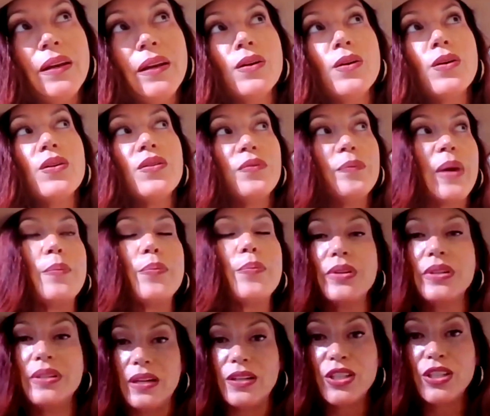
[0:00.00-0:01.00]
of my
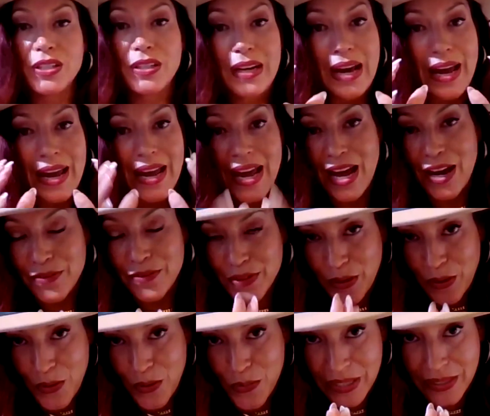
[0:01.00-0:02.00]
production, I have to
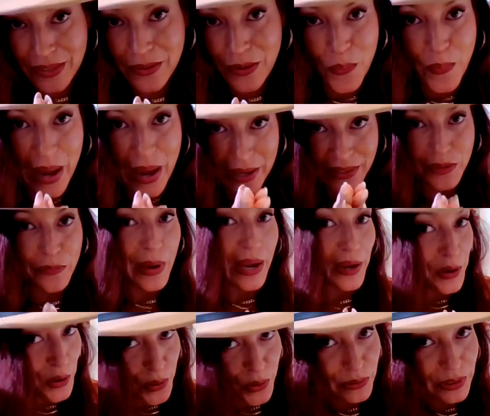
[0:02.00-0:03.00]
always go back to my
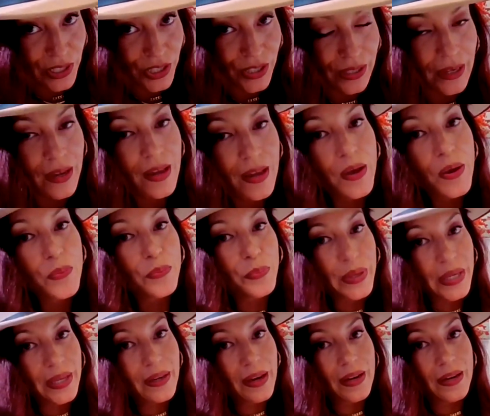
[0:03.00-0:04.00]
coach,
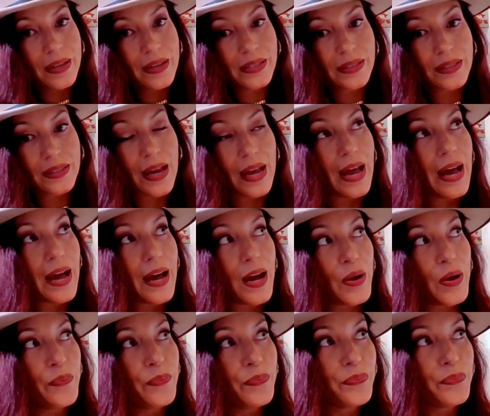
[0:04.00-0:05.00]
because
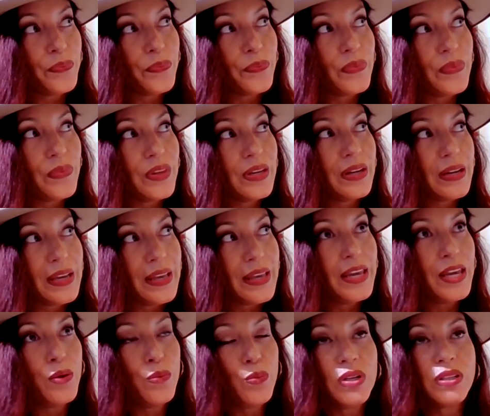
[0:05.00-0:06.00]

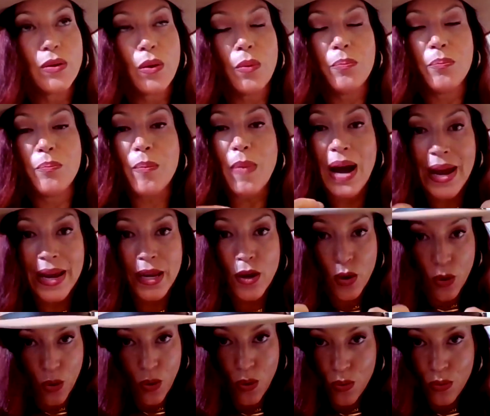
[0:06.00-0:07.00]
it was, my
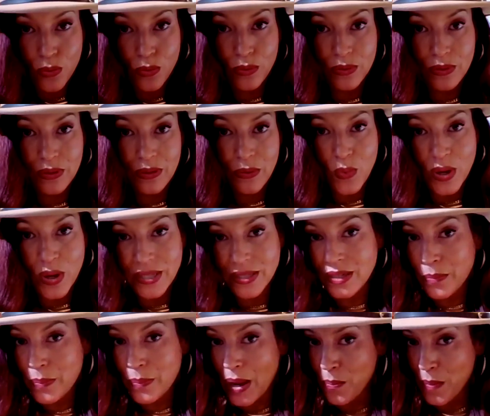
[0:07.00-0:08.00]
goal
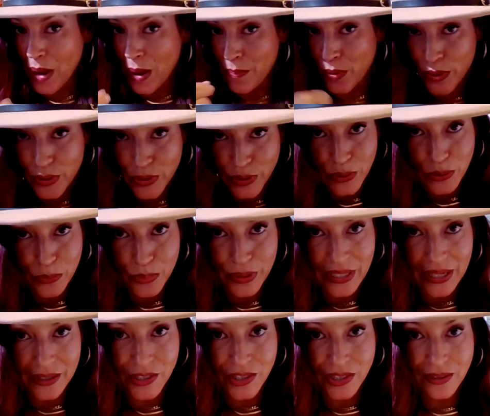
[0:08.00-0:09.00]
wasn't about my personal
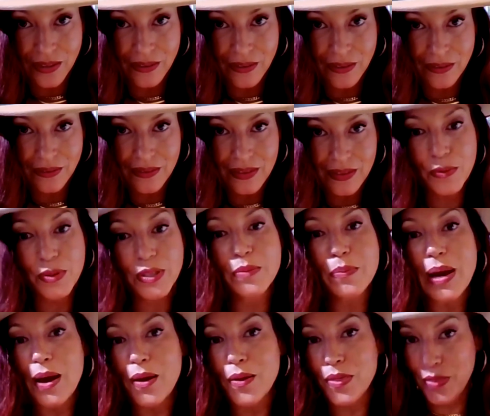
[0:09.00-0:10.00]
production. It was
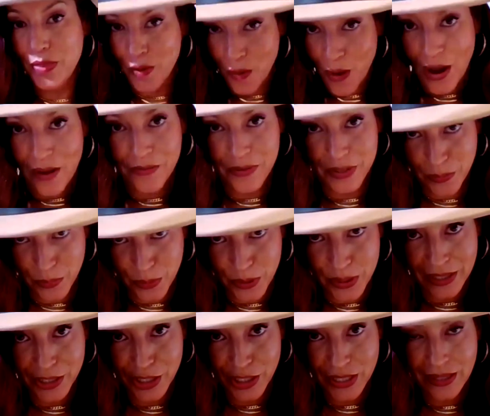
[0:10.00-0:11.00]
about the office
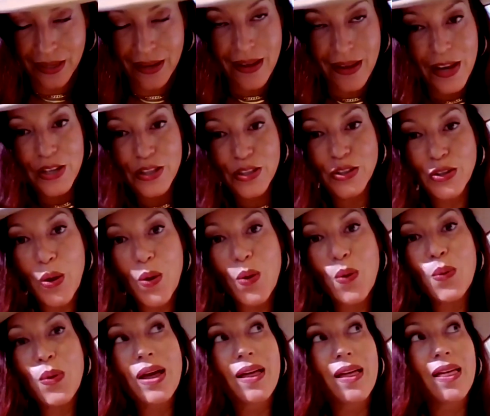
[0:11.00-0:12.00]
production. So
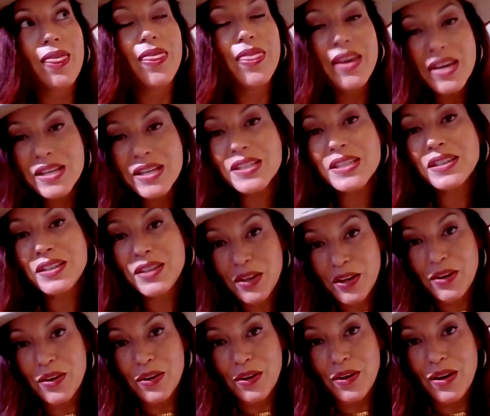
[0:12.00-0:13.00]
this
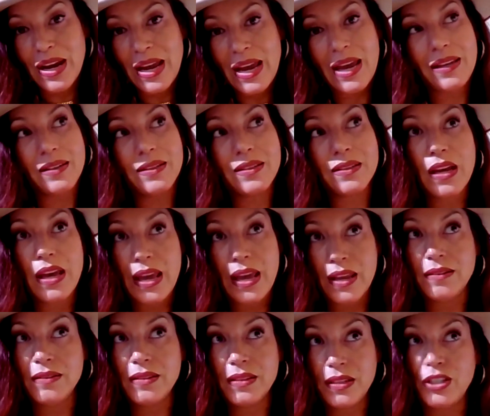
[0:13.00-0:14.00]
year and
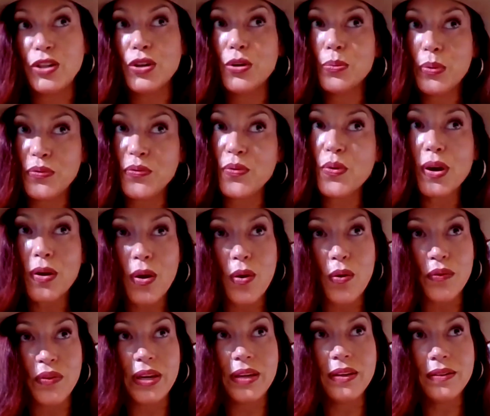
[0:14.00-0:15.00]
the year before
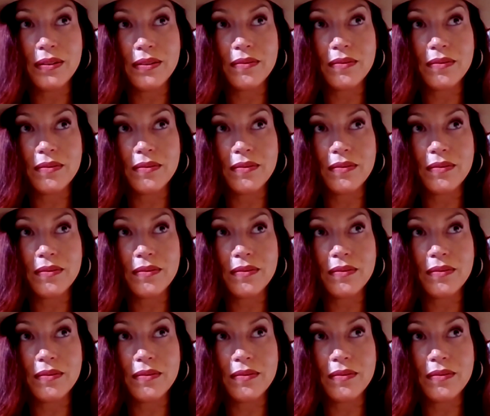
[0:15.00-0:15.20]
COVID,